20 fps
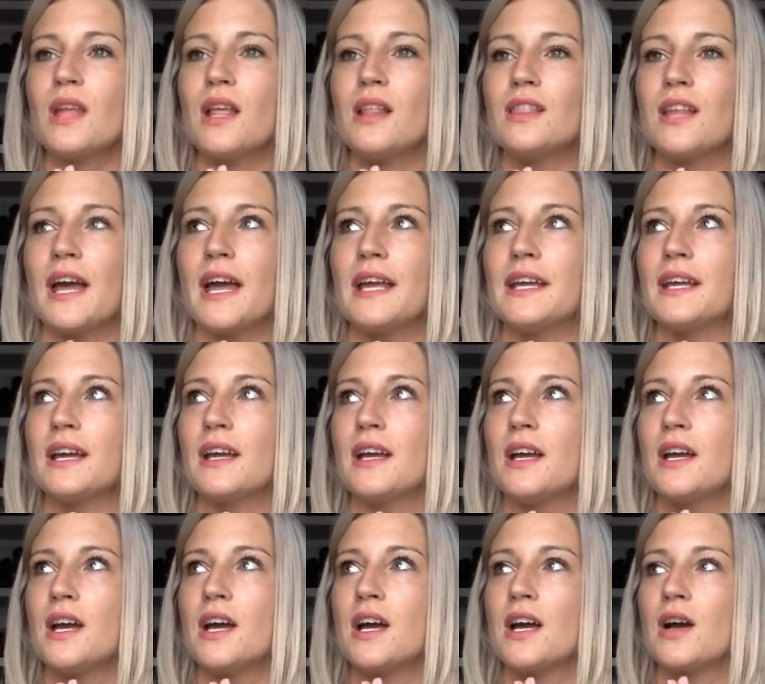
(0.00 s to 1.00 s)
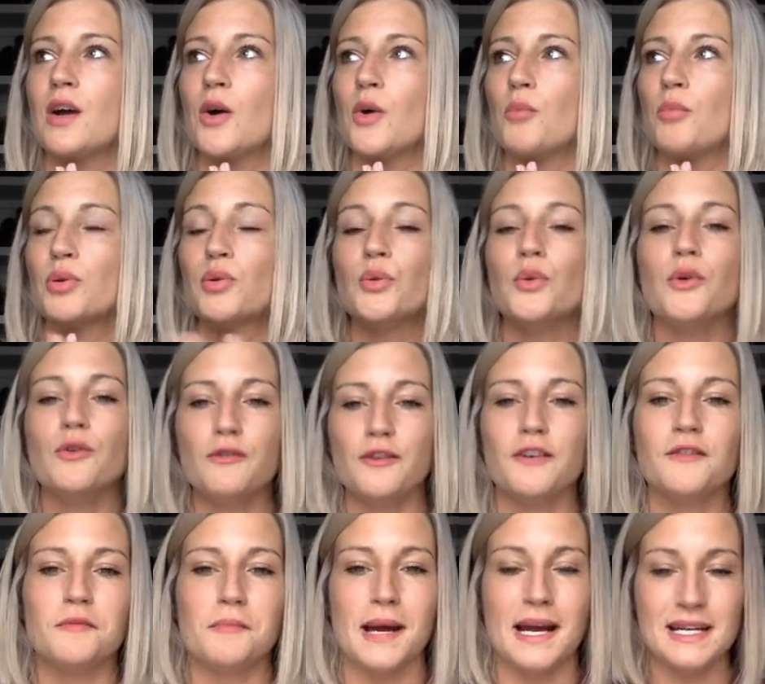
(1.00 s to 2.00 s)
like proof
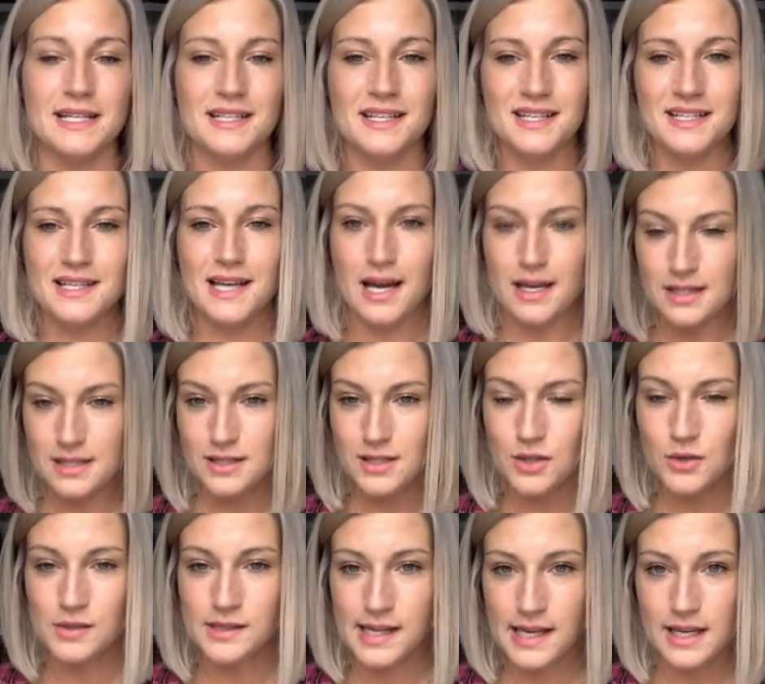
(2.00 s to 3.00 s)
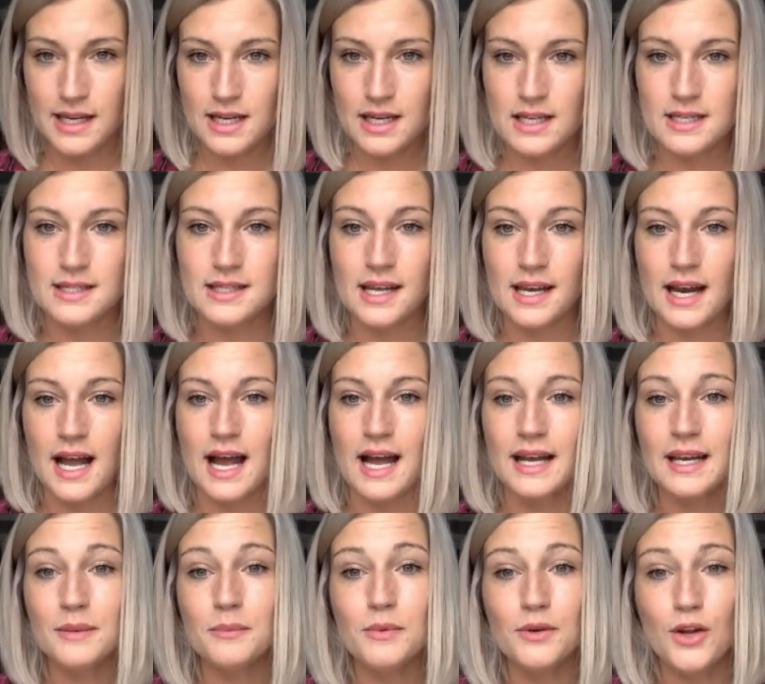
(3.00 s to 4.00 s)
of my success to date, is that
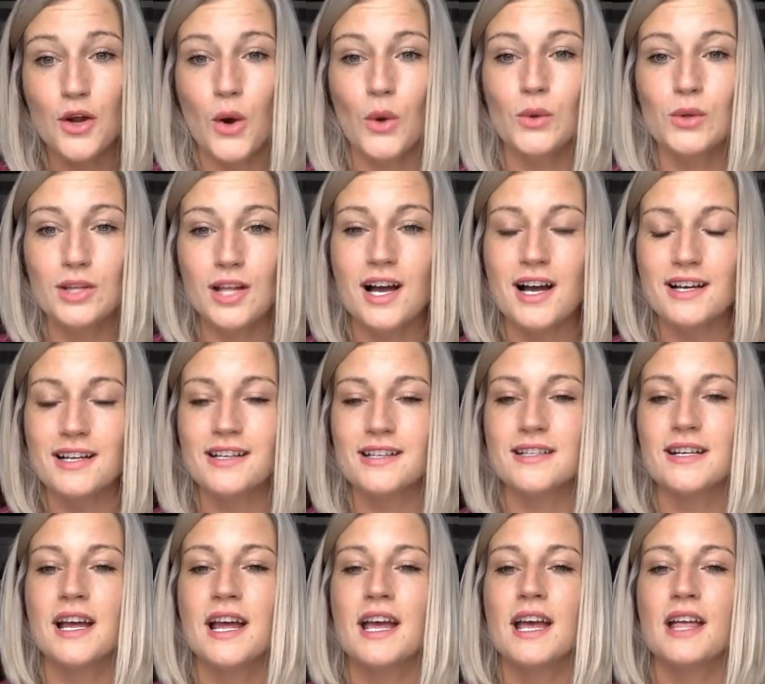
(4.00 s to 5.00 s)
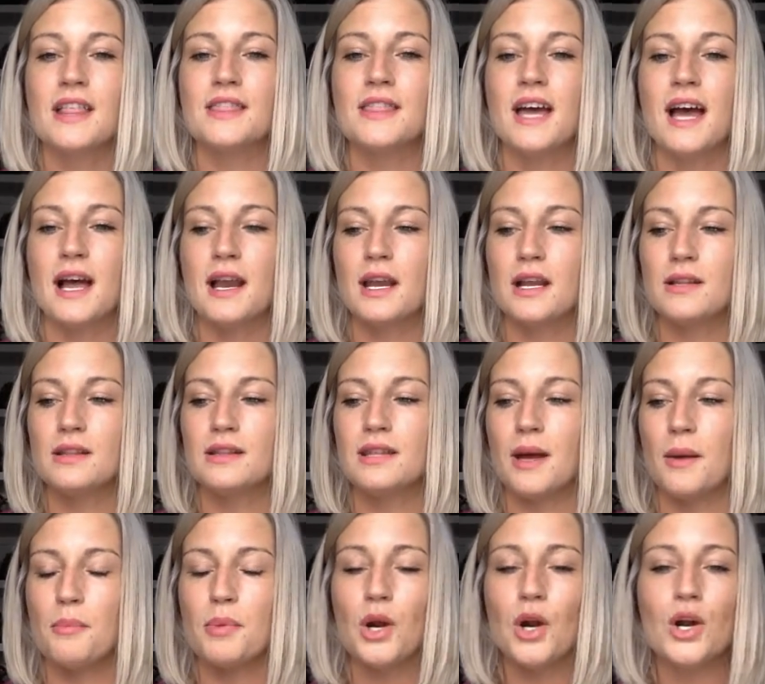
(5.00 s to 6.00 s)
I'm no longer that
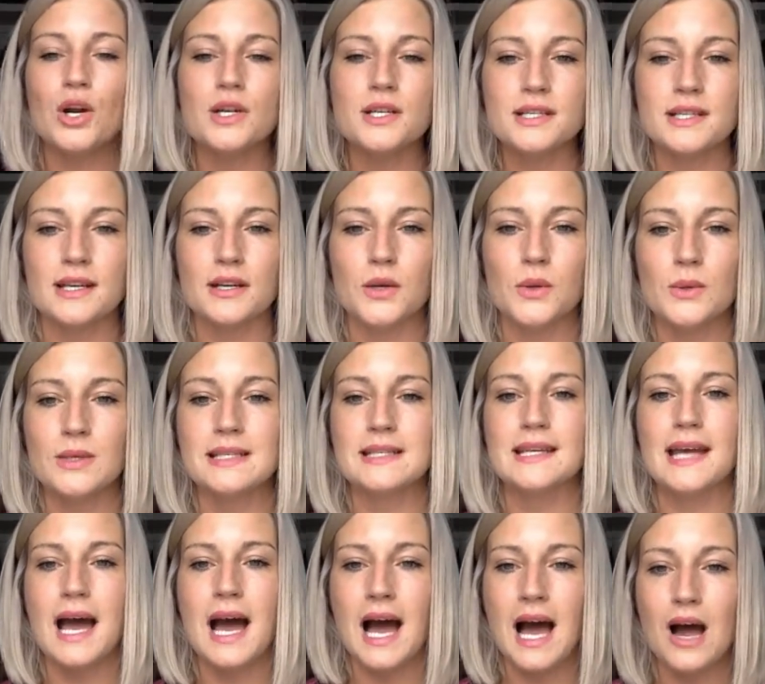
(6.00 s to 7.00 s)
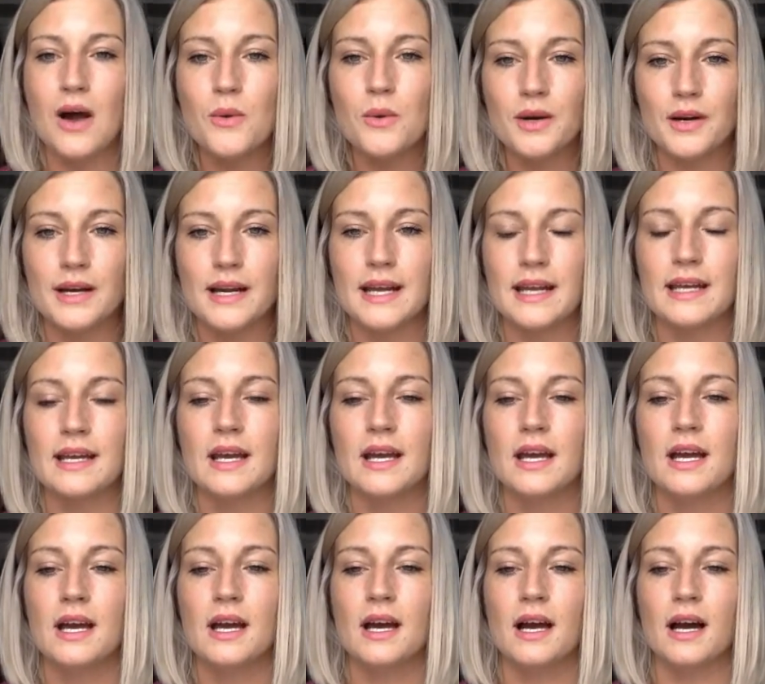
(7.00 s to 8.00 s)
person who is cowering
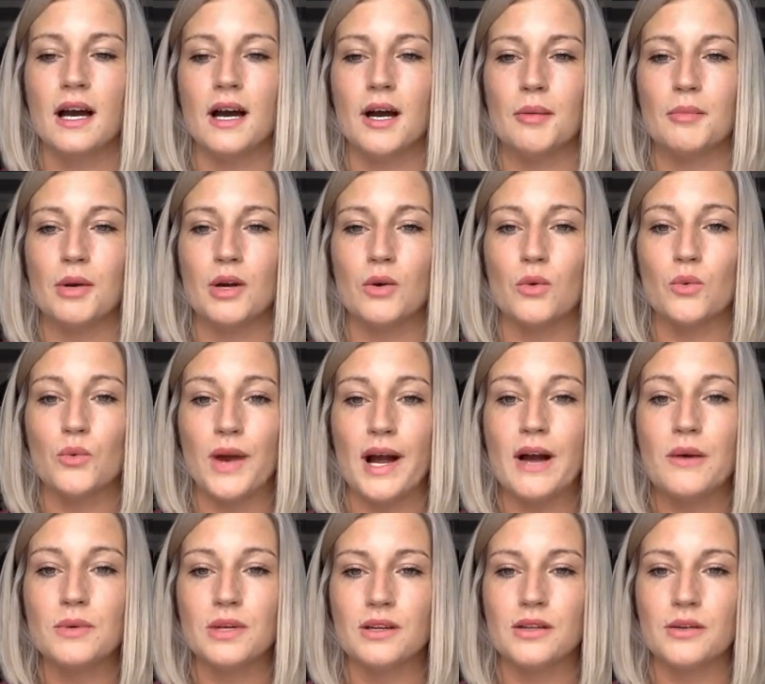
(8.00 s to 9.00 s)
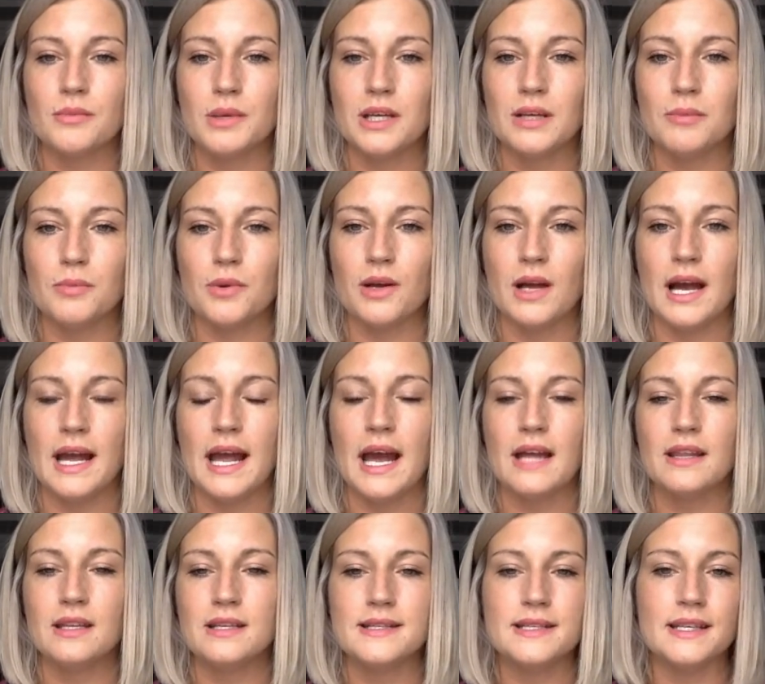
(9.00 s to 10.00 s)
around other people. I
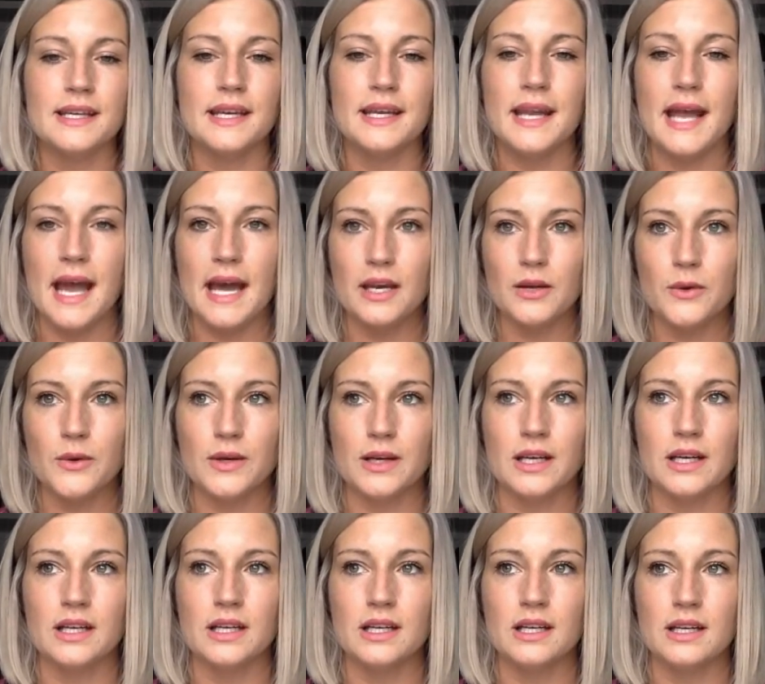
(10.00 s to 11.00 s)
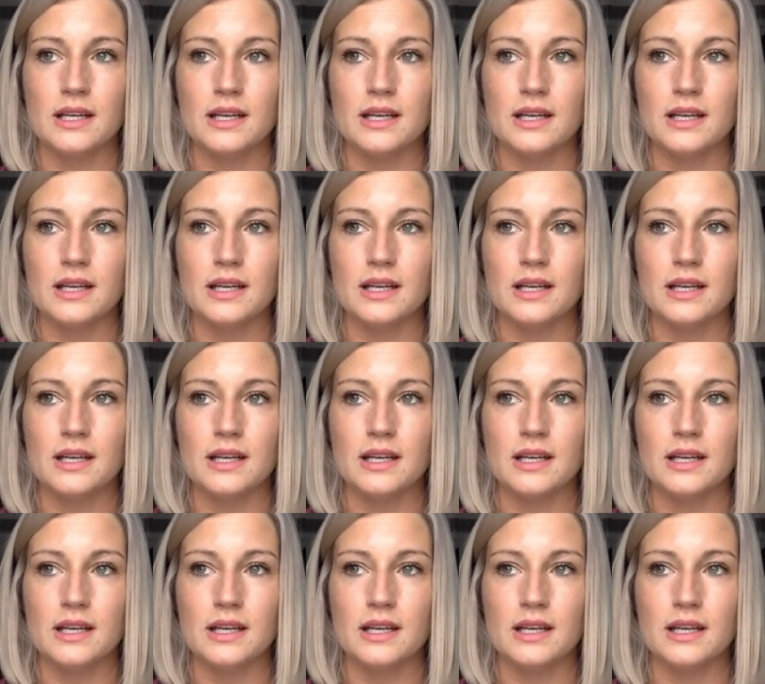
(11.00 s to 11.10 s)
had this inadequacy,